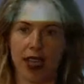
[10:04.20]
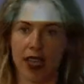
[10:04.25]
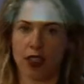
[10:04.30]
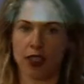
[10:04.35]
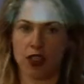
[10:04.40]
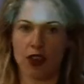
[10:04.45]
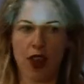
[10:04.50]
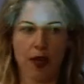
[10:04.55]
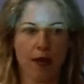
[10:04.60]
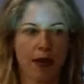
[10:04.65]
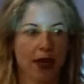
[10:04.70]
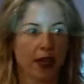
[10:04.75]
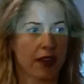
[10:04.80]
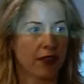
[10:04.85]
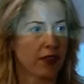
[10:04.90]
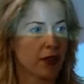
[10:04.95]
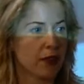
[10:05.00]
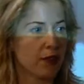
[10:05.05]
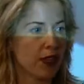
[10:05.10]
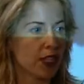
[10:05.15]
and Tribeca
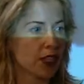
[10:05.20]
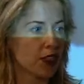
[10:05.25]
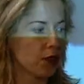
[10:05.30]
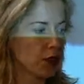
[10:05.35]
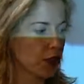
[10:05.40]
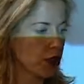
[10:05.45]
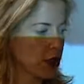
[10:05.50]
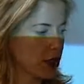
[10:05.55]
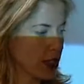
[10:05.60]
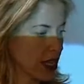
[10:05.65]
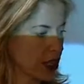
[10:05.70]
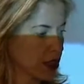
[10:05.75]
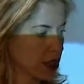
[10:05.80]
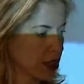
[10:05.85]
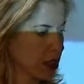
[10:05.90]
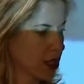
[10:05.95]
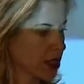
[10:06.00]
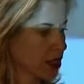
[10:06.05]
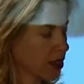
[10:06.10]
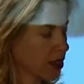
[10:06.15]
Film Festival is actually